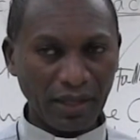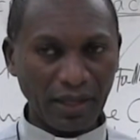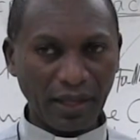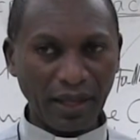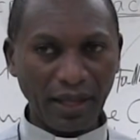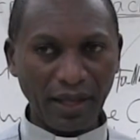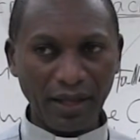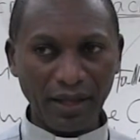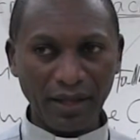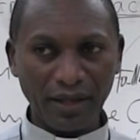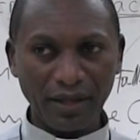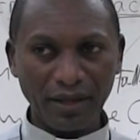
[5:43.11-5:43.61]

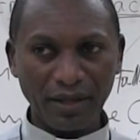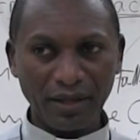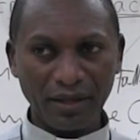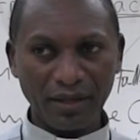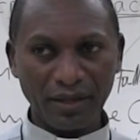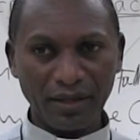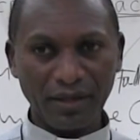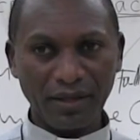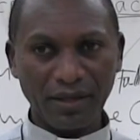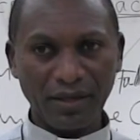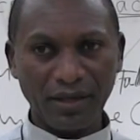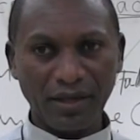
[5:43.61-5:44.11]
Okay?
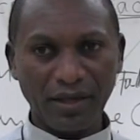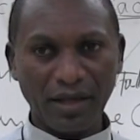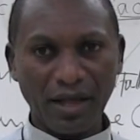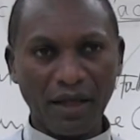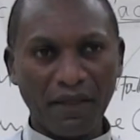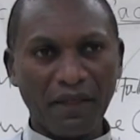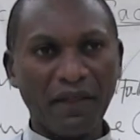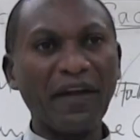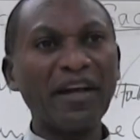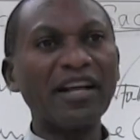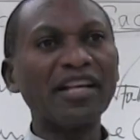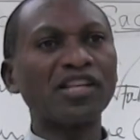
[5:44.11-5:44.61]

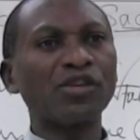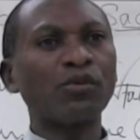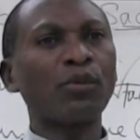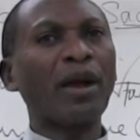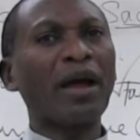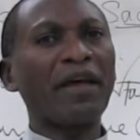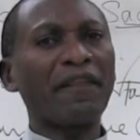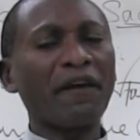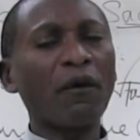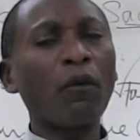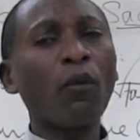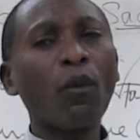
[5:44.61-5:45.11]
Things
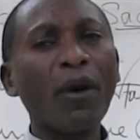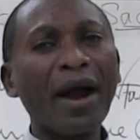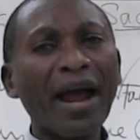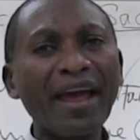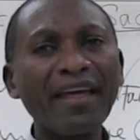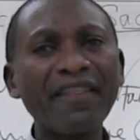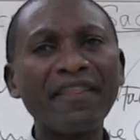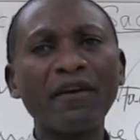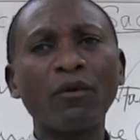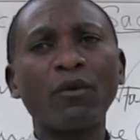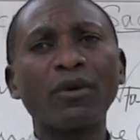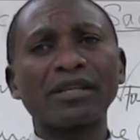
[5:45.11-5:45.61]
were the
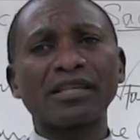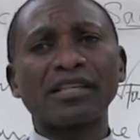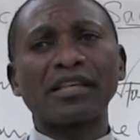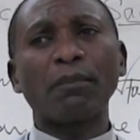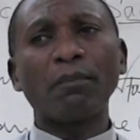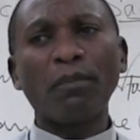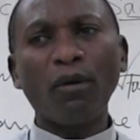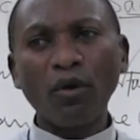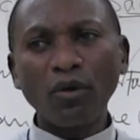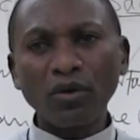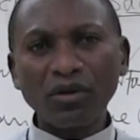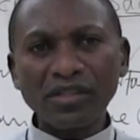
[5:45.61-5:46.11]
way they were
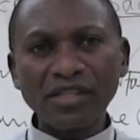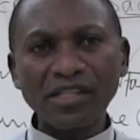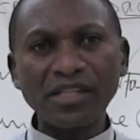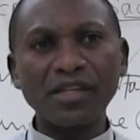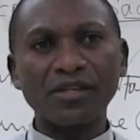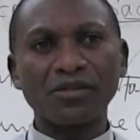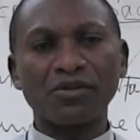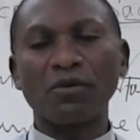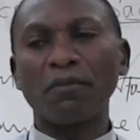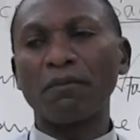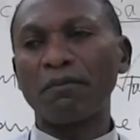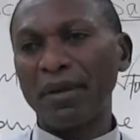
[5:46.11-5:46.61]

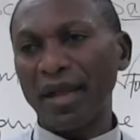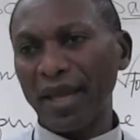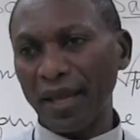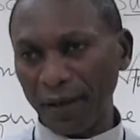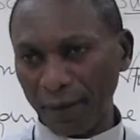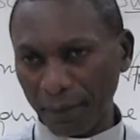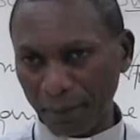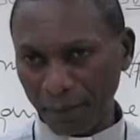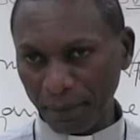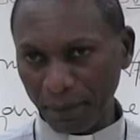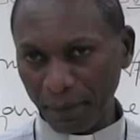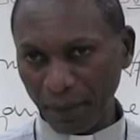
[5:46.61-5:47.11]
supposed to
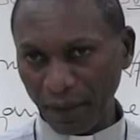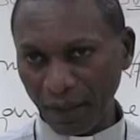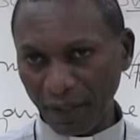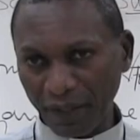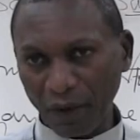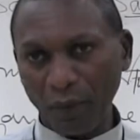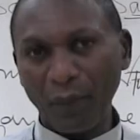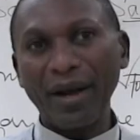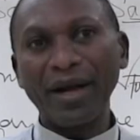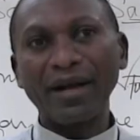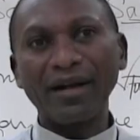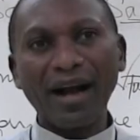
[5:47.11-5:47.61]
be,
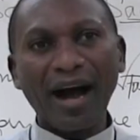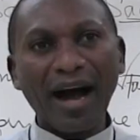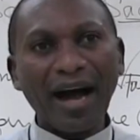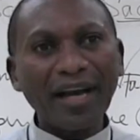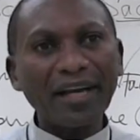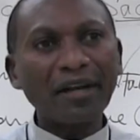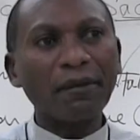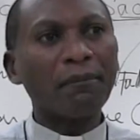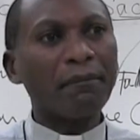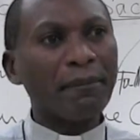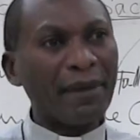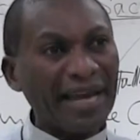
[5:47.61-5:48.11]
the way
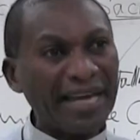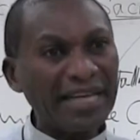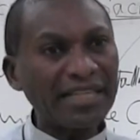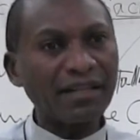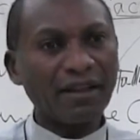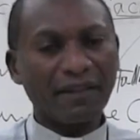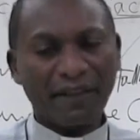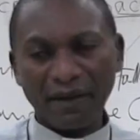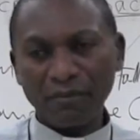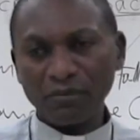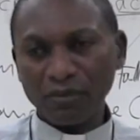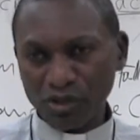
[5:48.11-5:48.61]
God
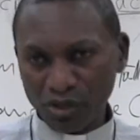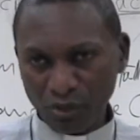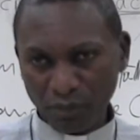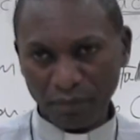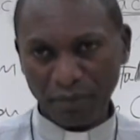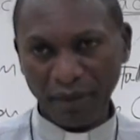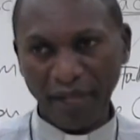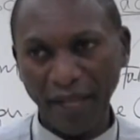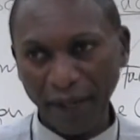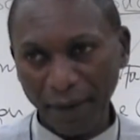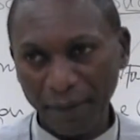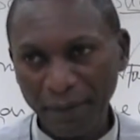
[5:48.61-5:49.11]
meant them to
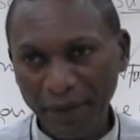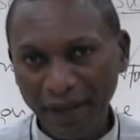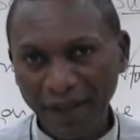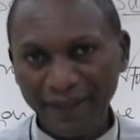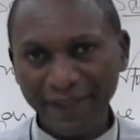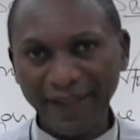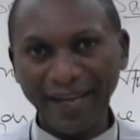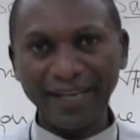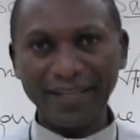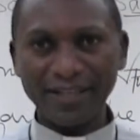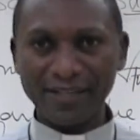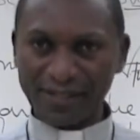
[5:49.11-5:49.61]
be.
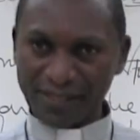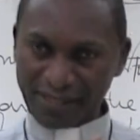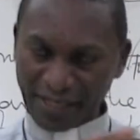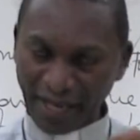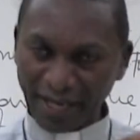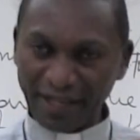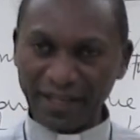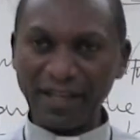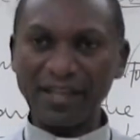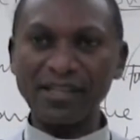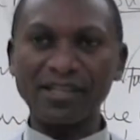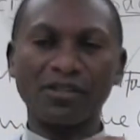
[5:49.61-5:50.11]
That
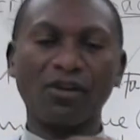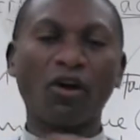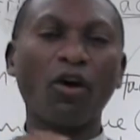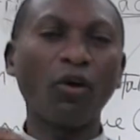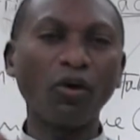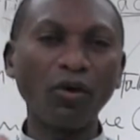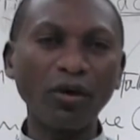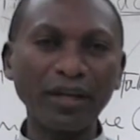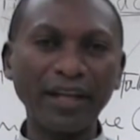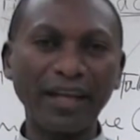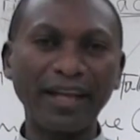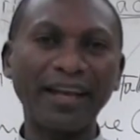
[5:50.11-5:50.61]
state is
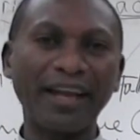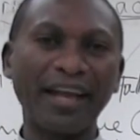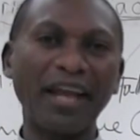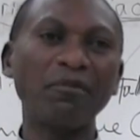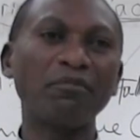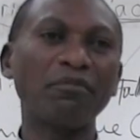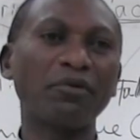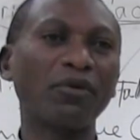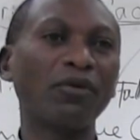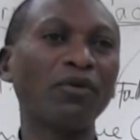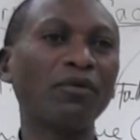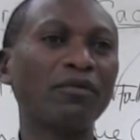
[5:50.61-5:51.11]
called in
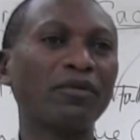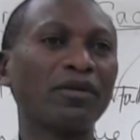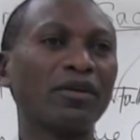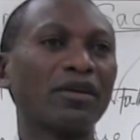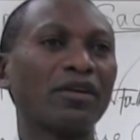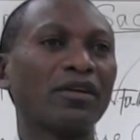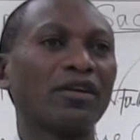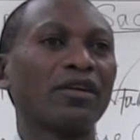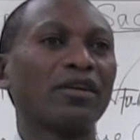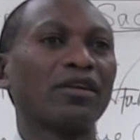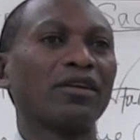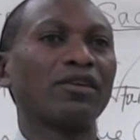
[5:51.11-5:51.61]
Hebrew,
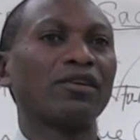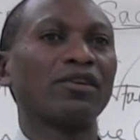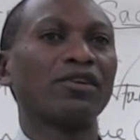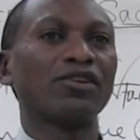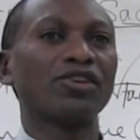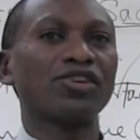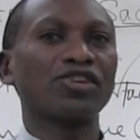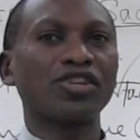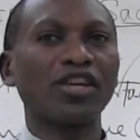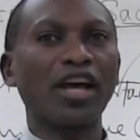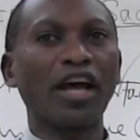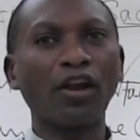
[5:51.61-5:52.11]

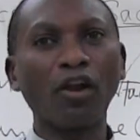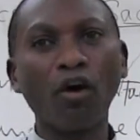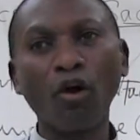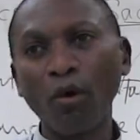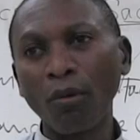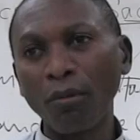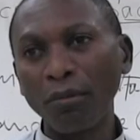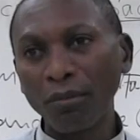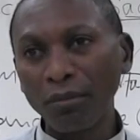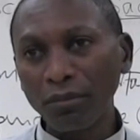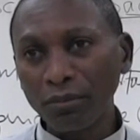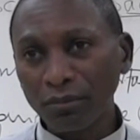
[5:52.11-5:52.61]

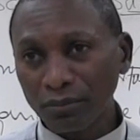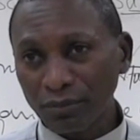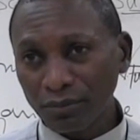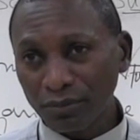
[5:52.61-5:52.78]
shalom.